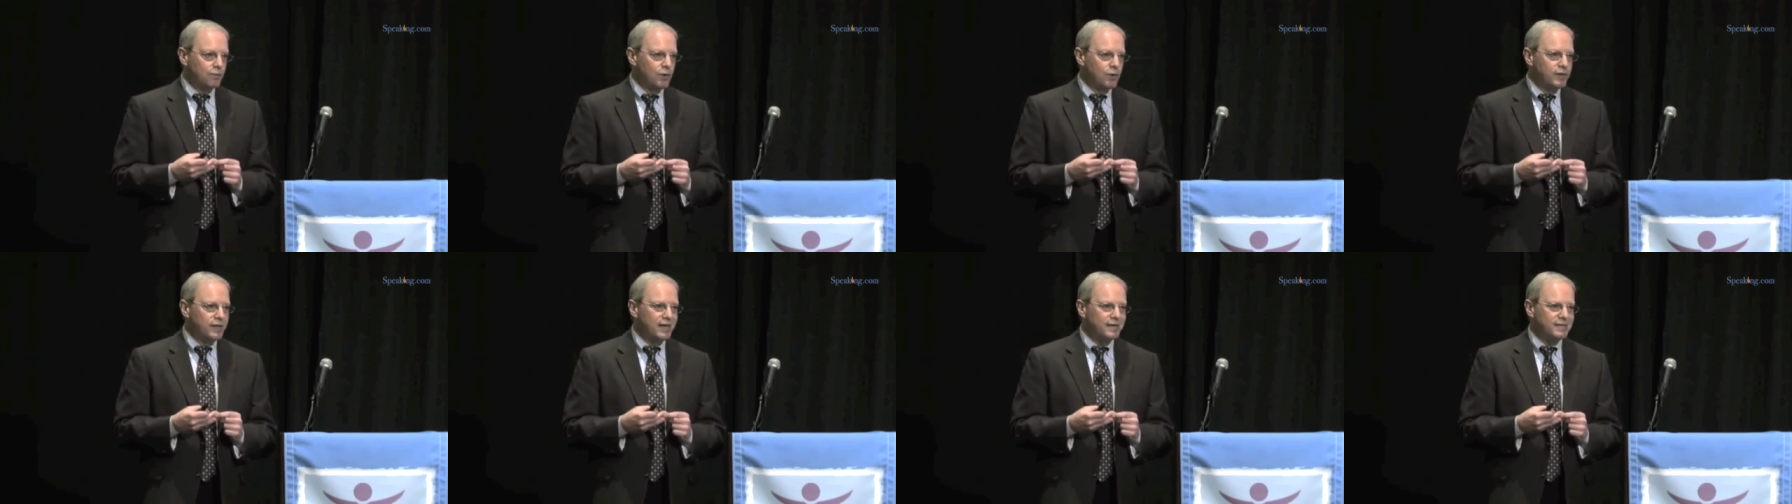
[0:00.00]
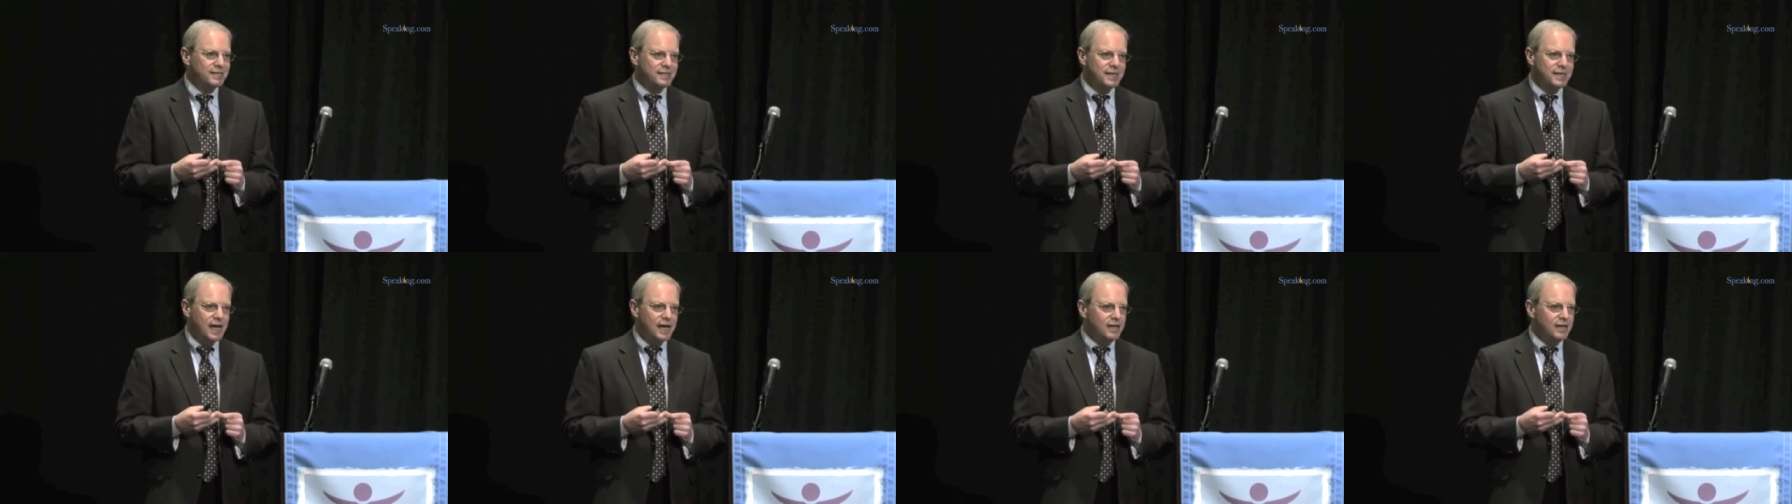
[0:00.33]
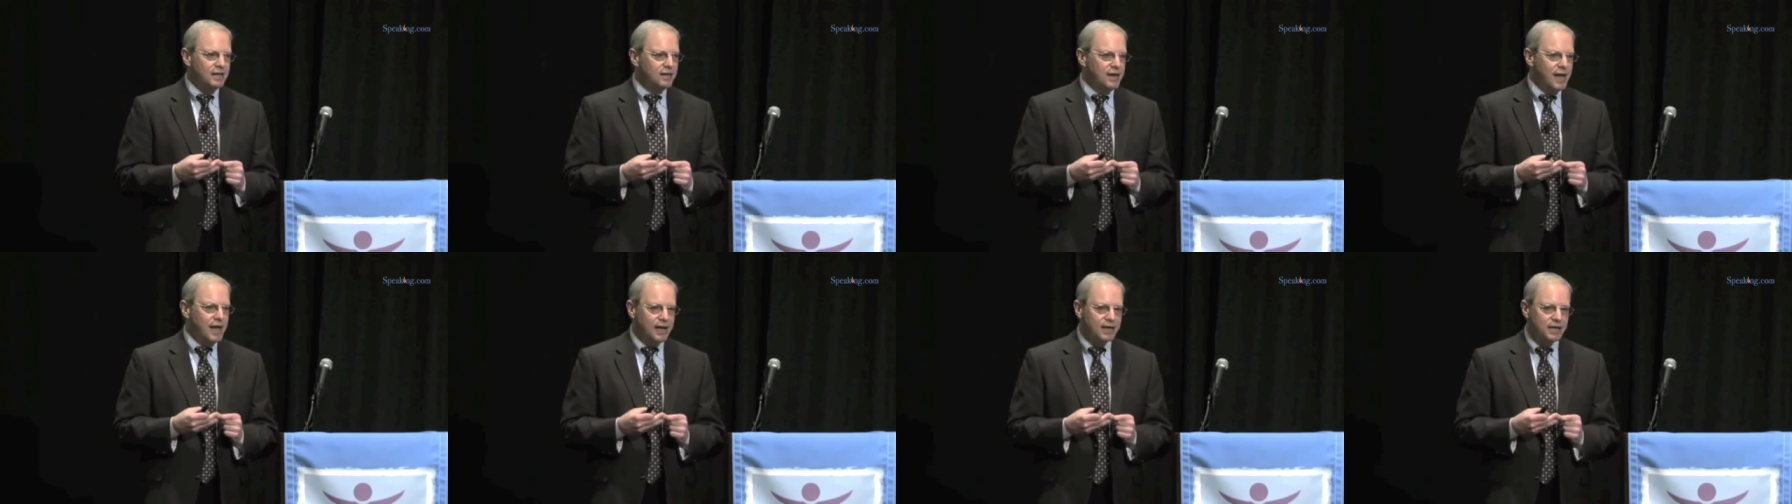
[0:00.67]
When they say
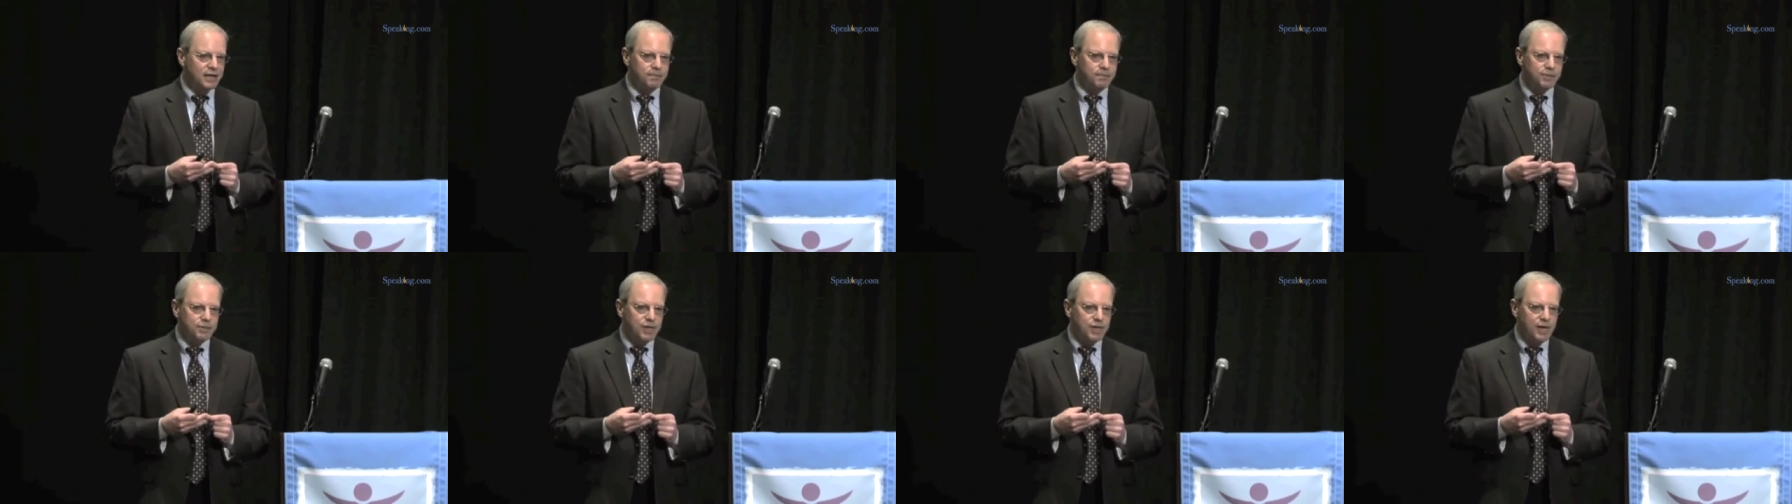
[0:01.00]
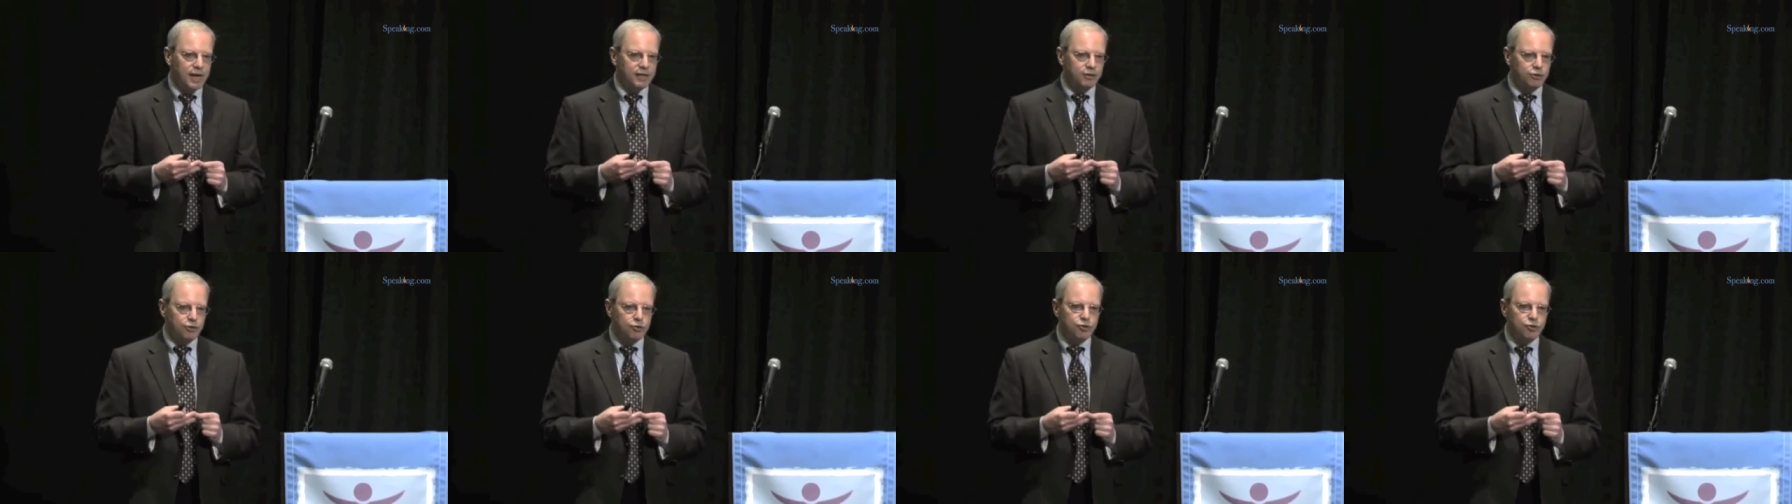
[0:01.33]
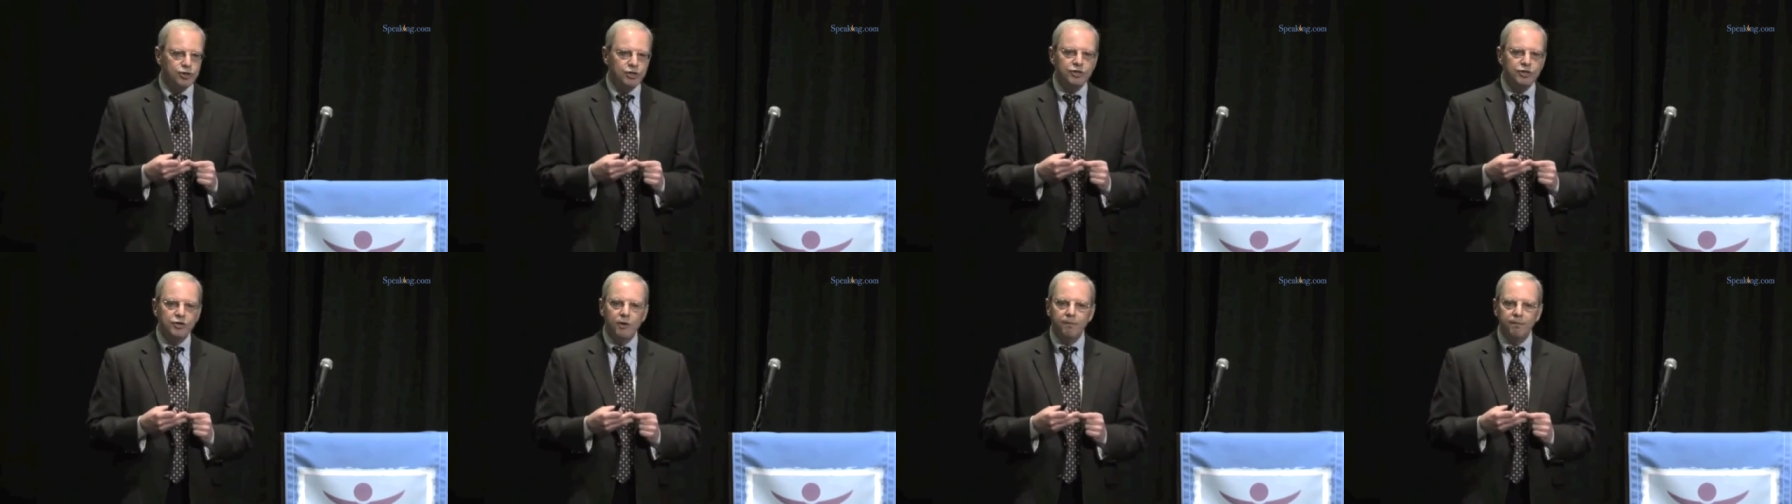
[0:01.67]
they're 90%, I
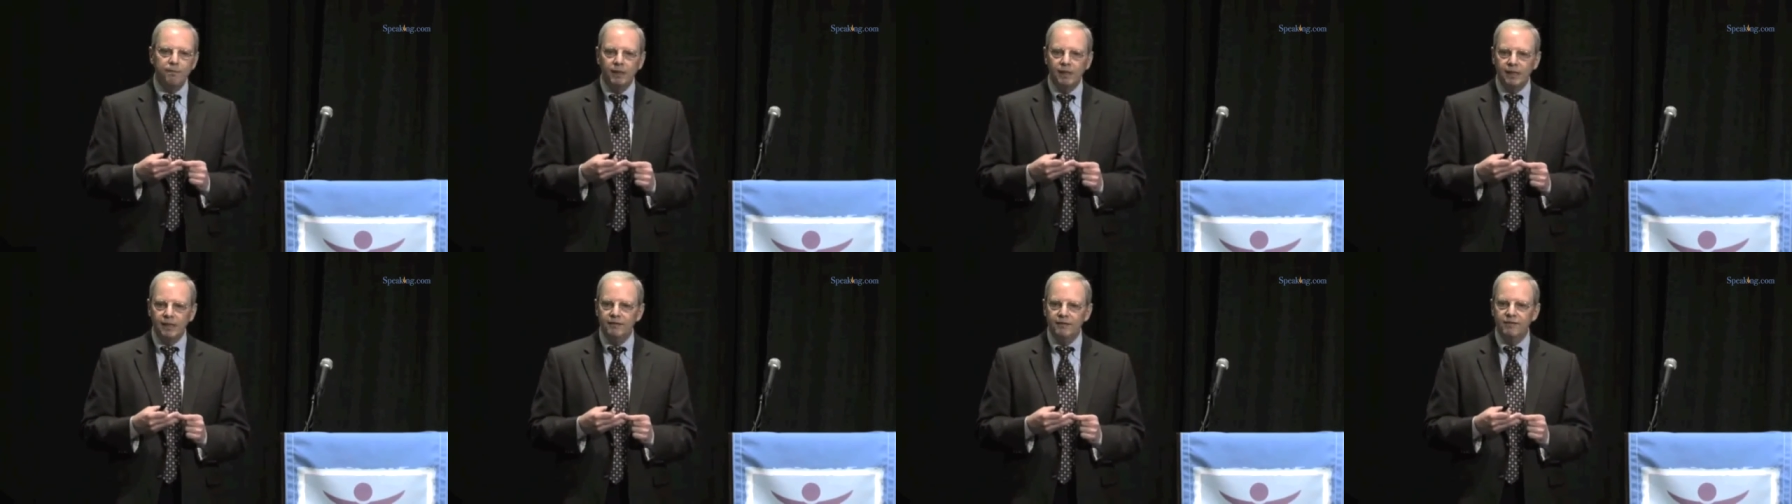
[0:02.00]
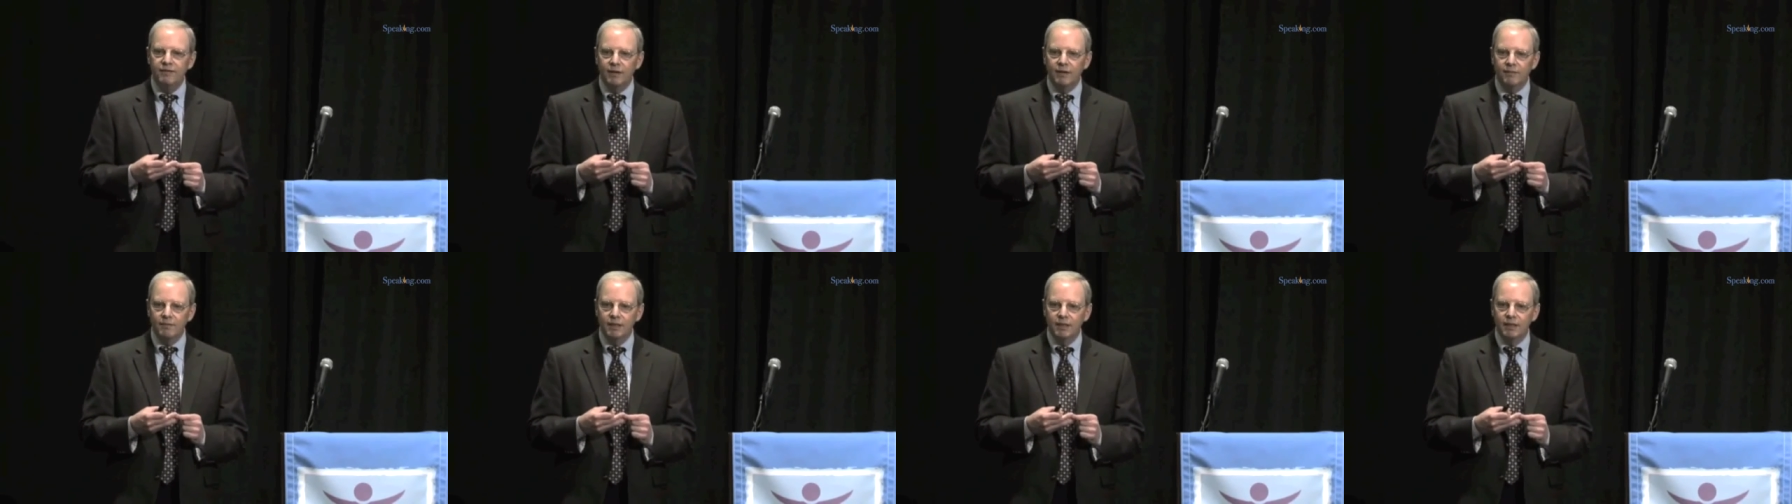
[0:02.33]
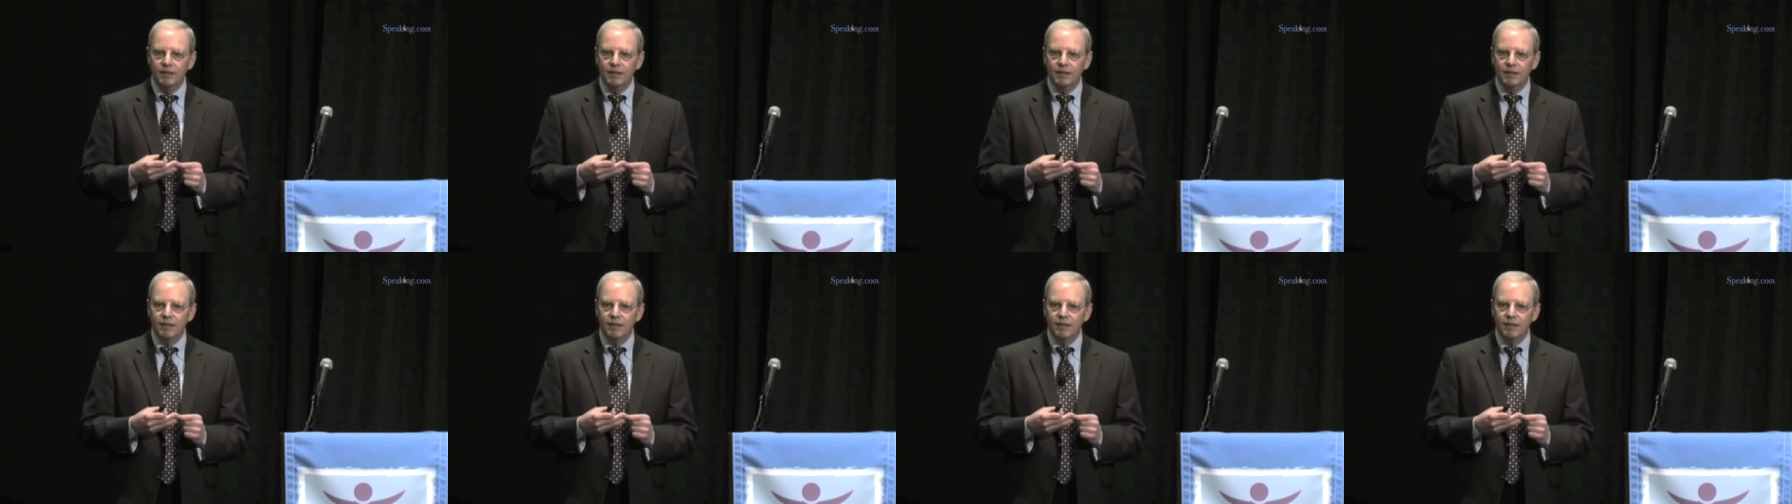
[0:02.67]
usually don't believe them.